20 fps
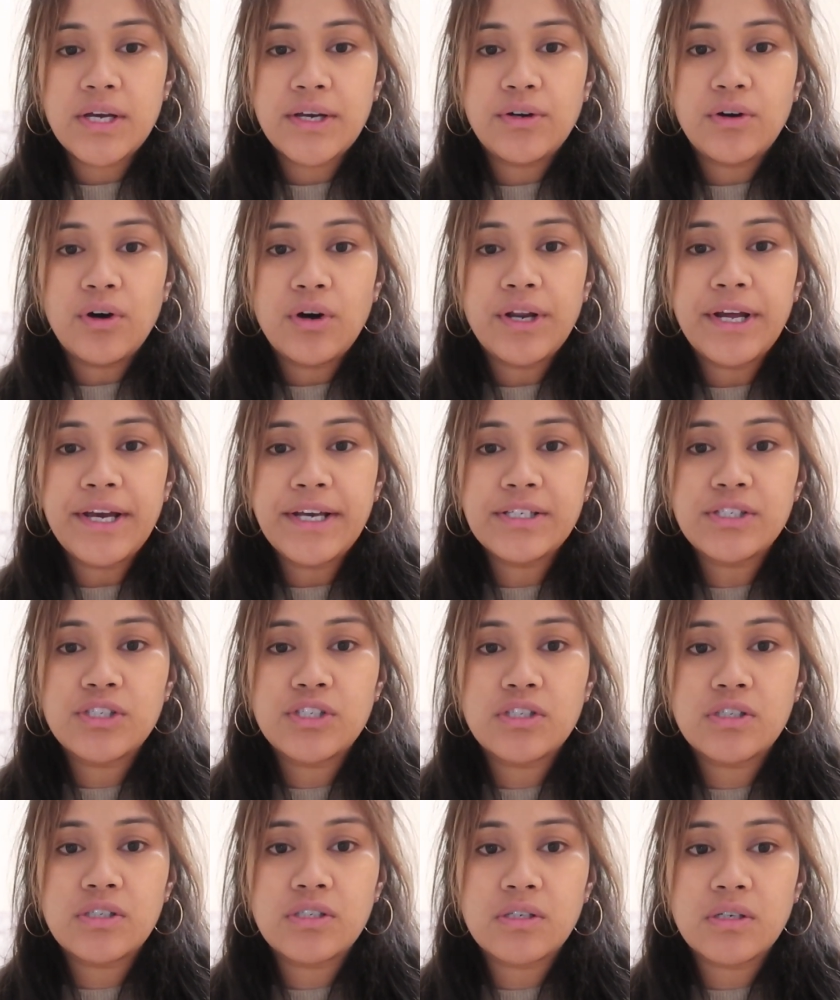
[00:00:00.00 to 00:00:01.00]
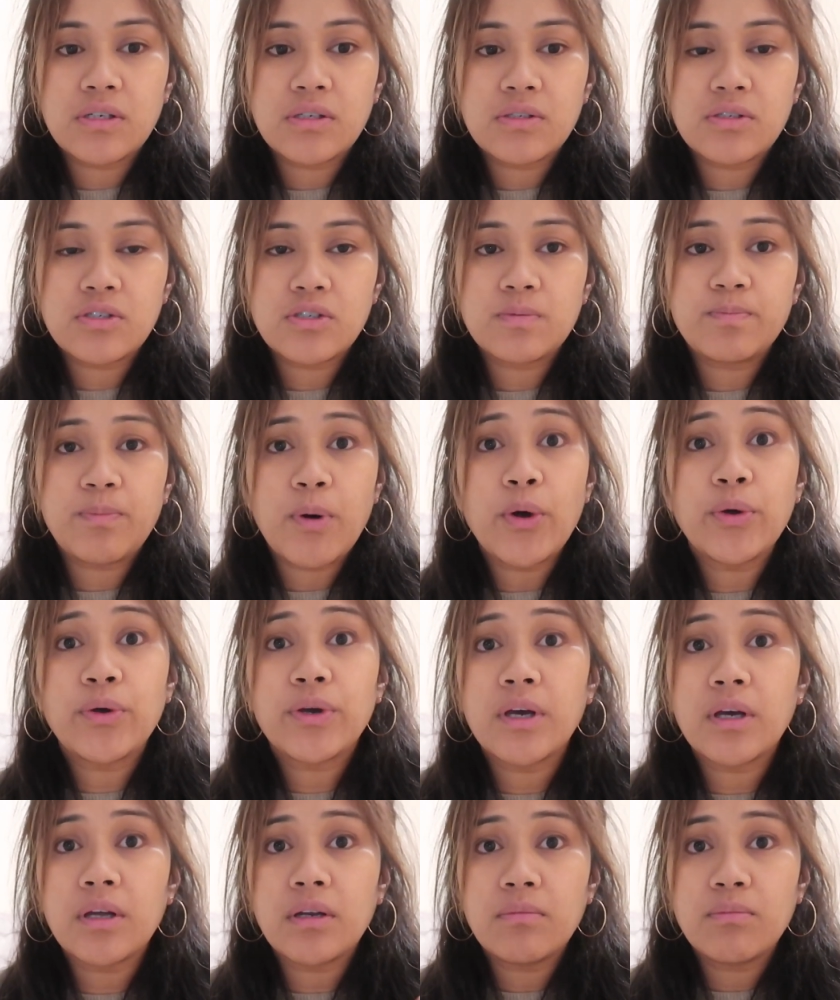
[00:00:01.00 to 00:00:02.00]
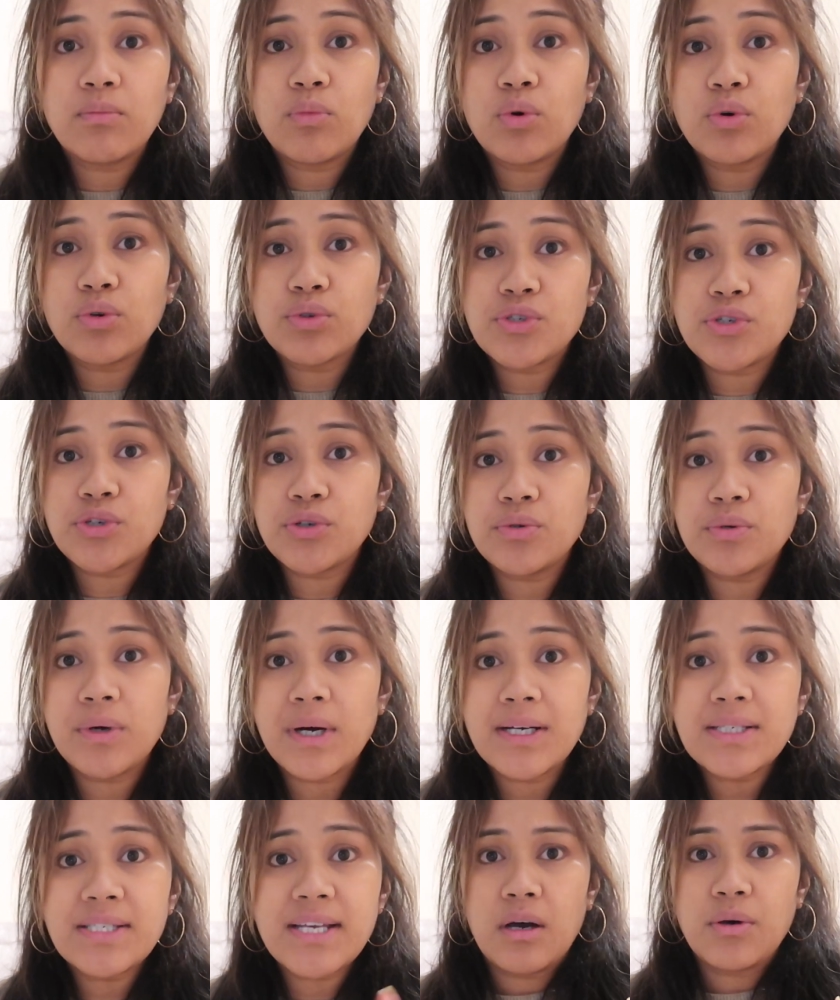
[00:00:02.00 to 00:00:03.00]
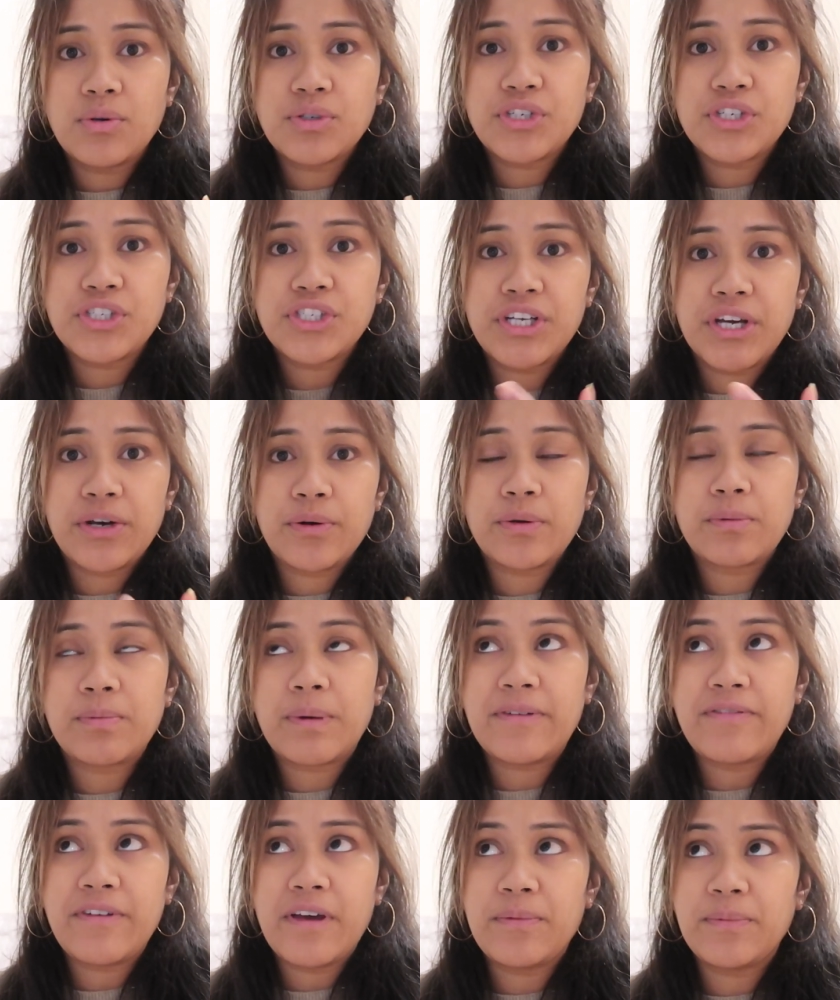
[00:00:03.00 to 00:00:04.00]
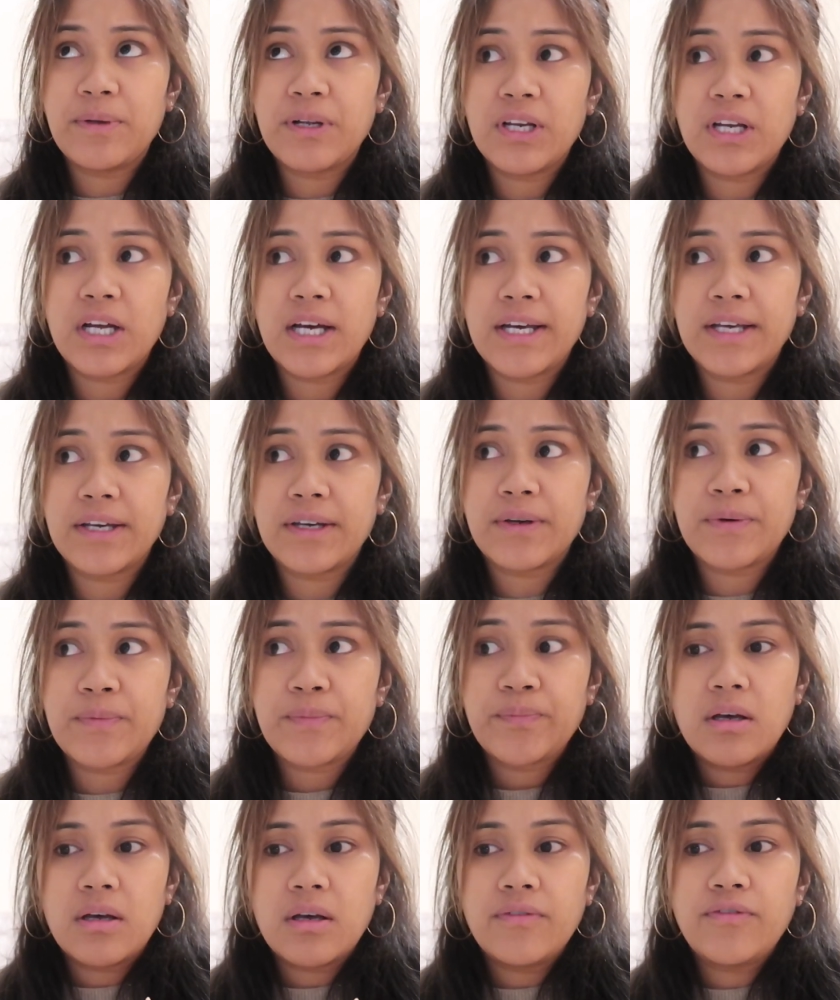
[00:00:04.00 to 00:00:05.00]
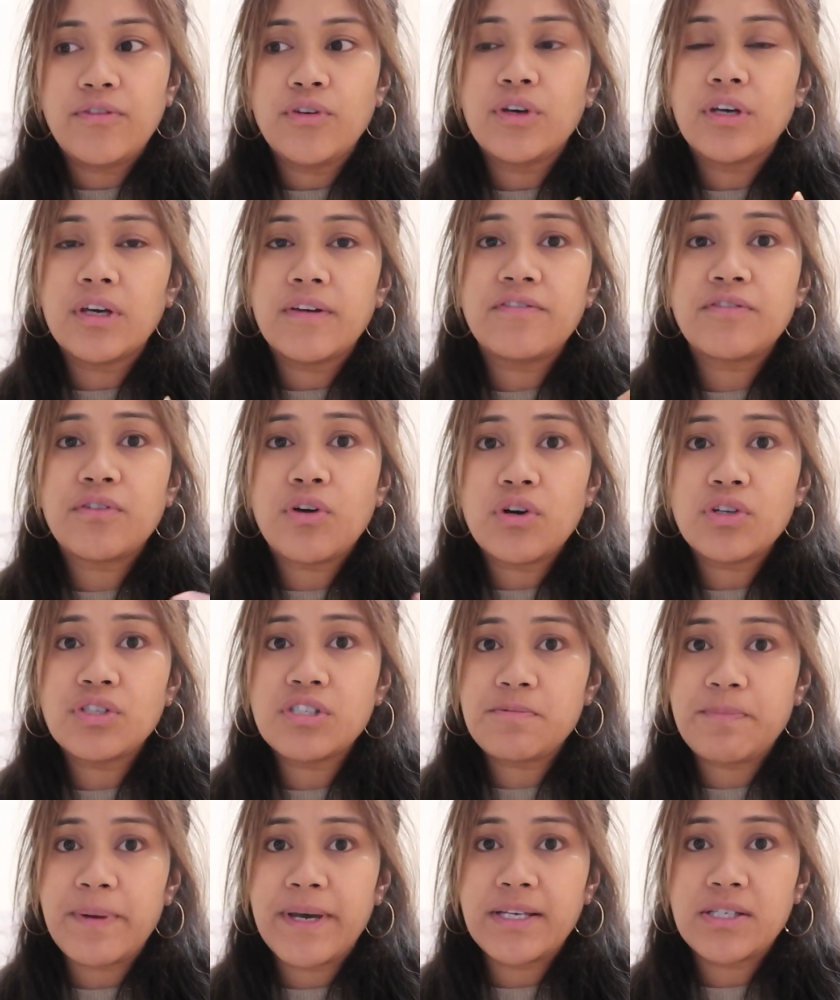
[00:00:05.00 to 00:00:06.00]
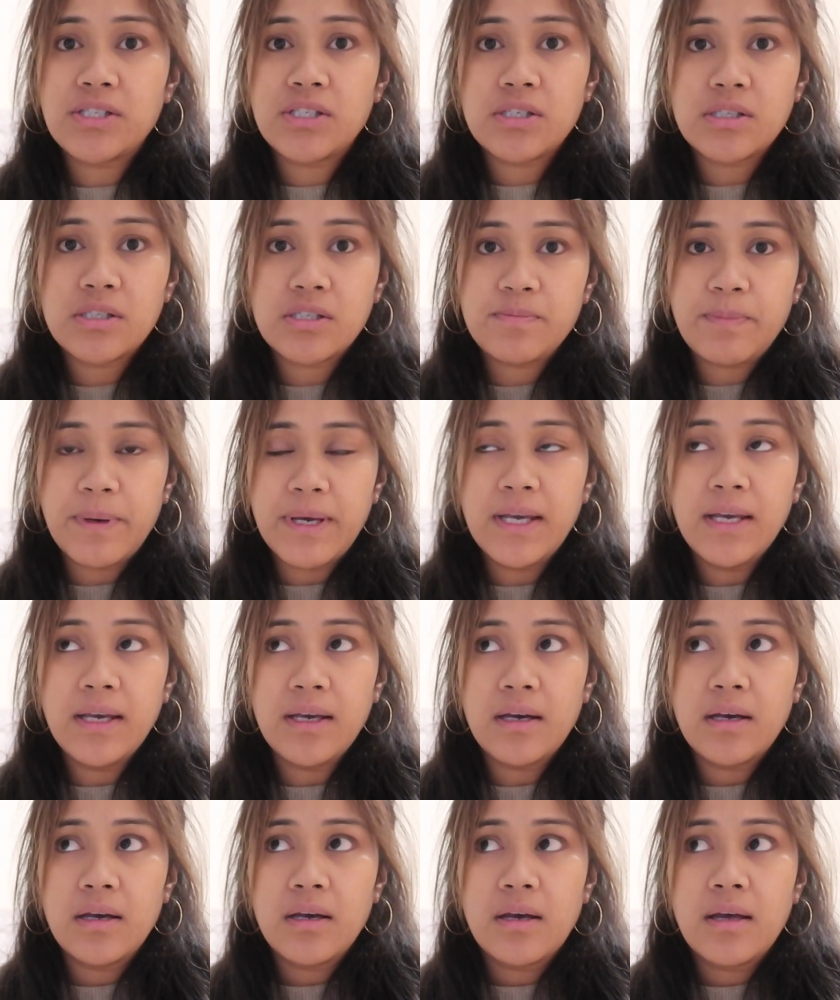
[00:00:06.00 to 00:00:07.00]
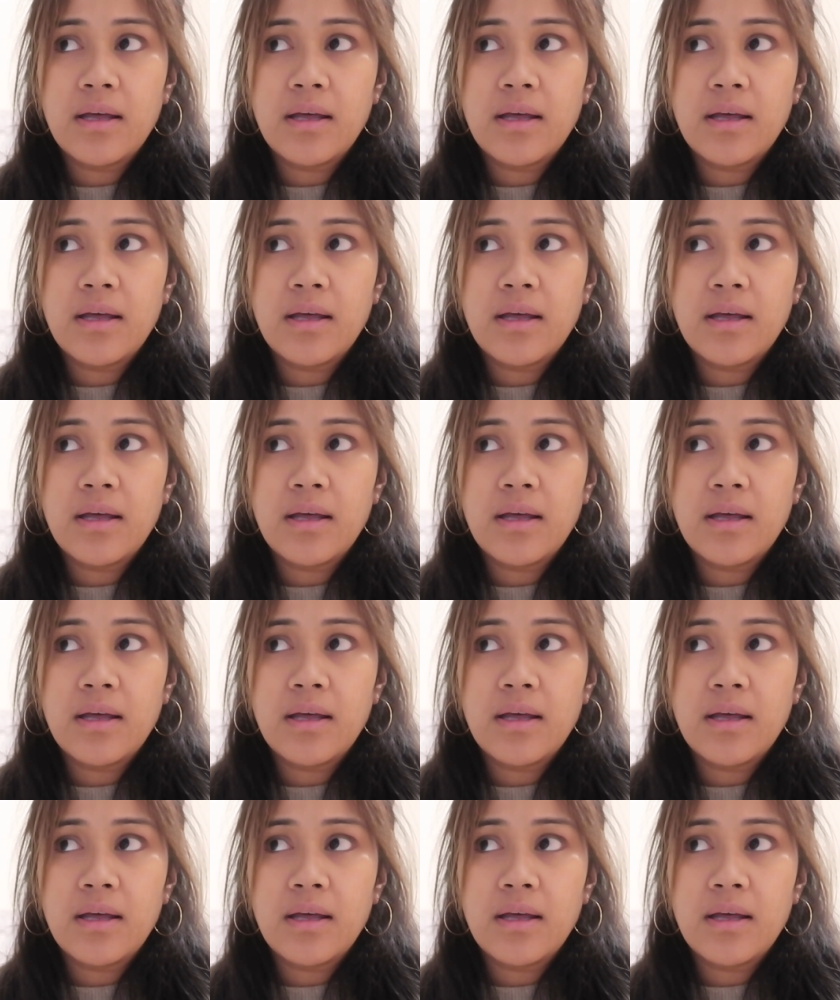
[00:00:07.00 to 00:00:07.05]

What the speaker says: God has spoken more to us. I was just sharing with my family, like, if you give God space to speak,